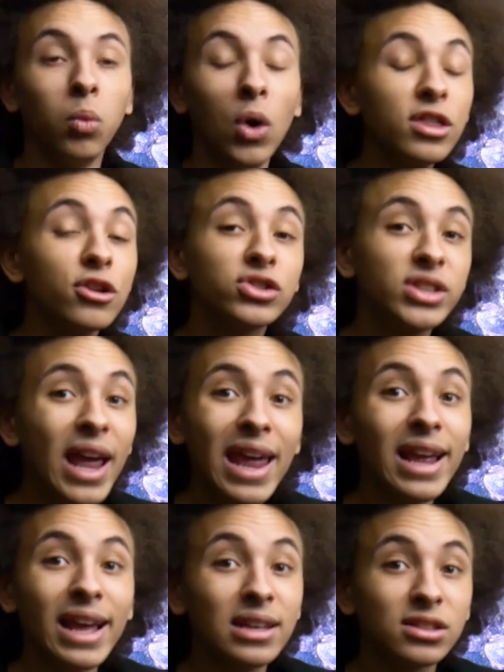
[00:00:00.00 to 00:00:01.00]
what they're
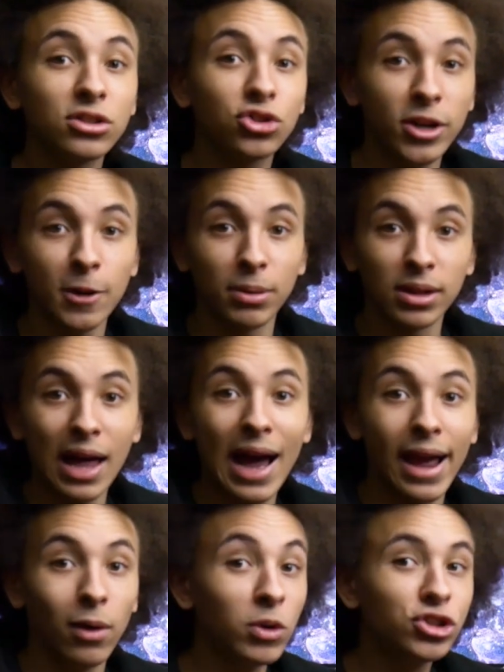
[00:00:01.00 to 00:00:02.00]
saying isn't straight up a
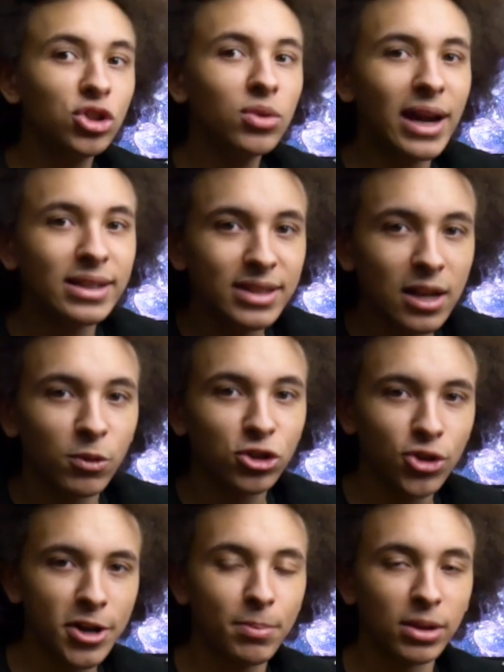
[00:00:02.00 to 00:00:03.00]
lie. What you guys said was
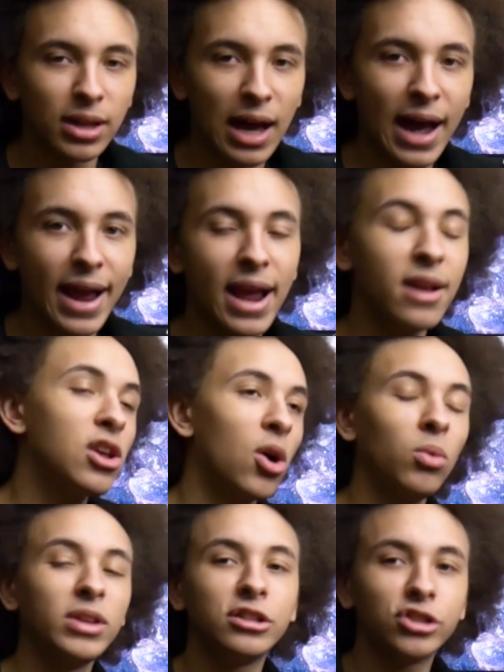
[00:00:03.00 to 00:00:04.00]
straight up a lie, and you
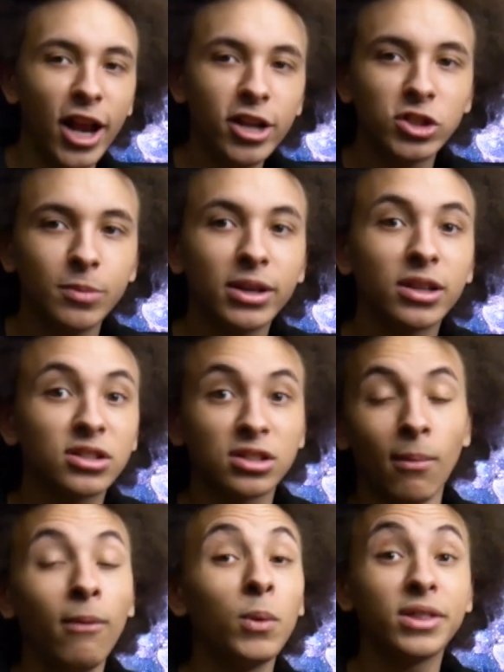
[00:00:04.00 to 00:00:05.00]
only changed it because
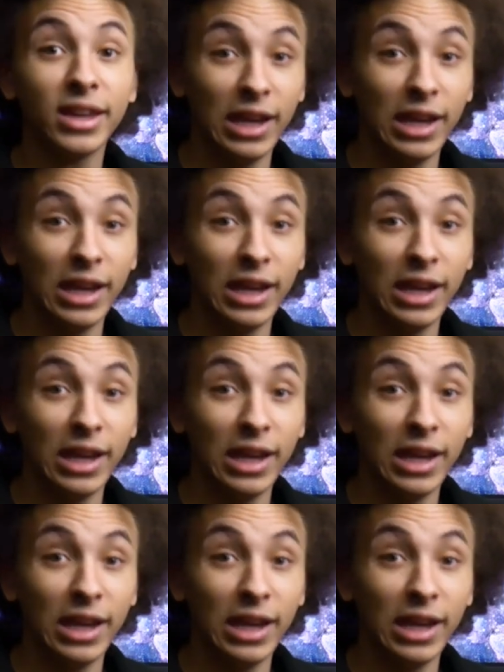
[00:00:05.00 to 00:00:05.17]
someone with